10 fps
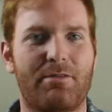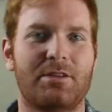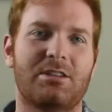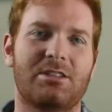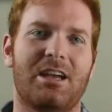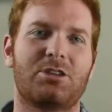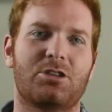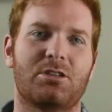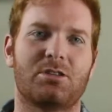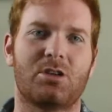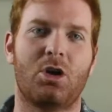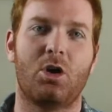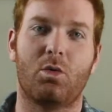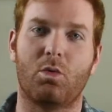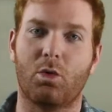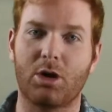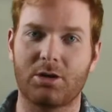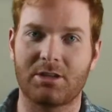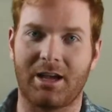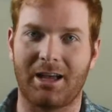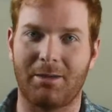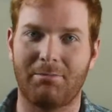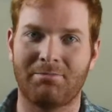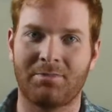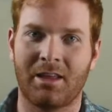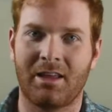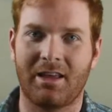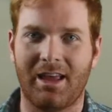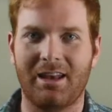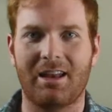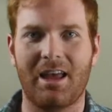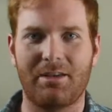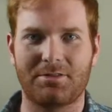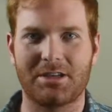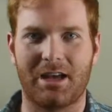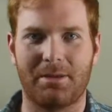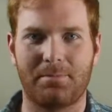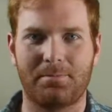into sections: work time and lifetime.